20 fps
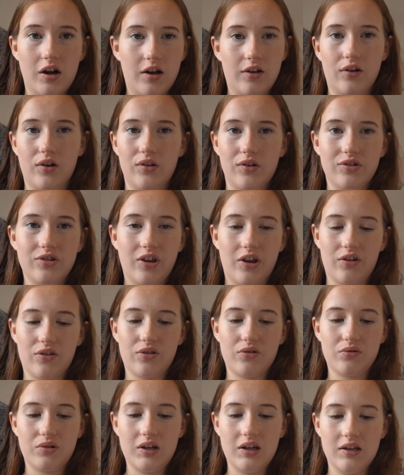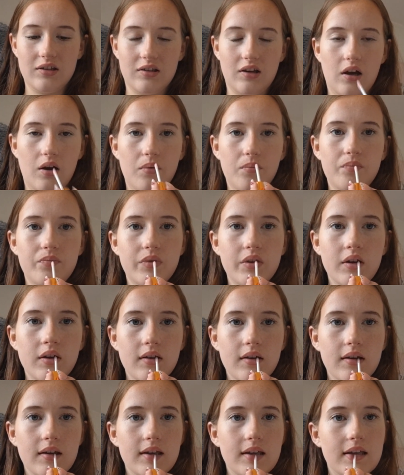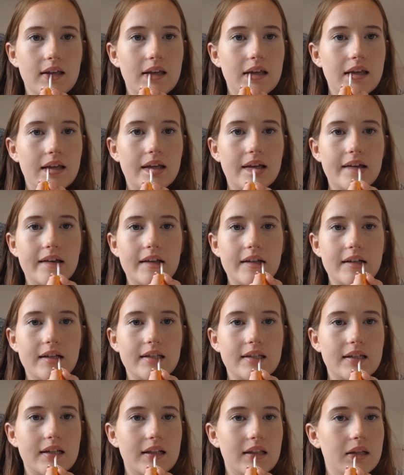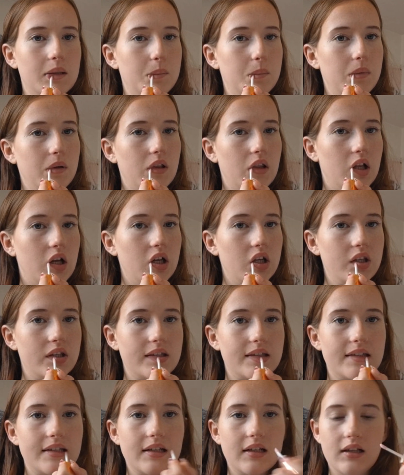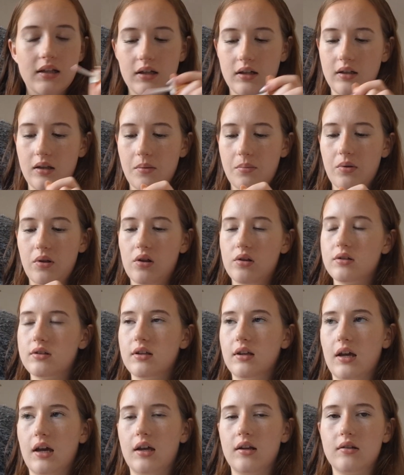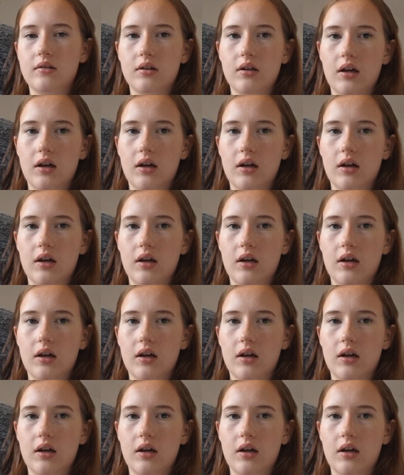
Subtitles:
I got this like 3 years ago. Just a lip gloss, clear lip gloss again.